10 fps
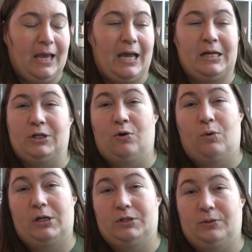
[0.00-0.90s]
And I don't
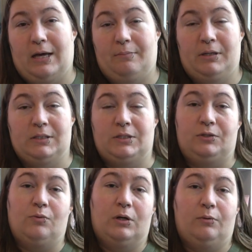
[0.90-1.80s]
want to do that because I
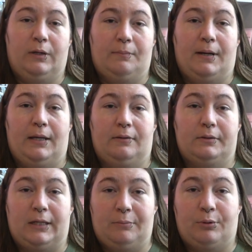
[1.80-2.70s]
do want to read my
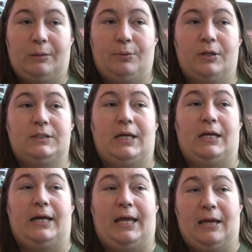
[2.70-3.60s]
library books,
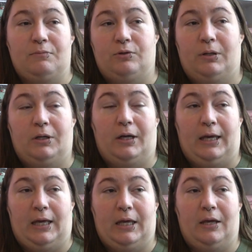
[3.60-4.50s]
and I am doing
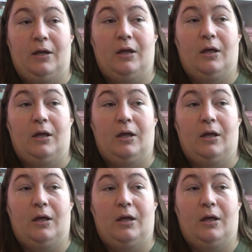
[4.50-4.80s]
a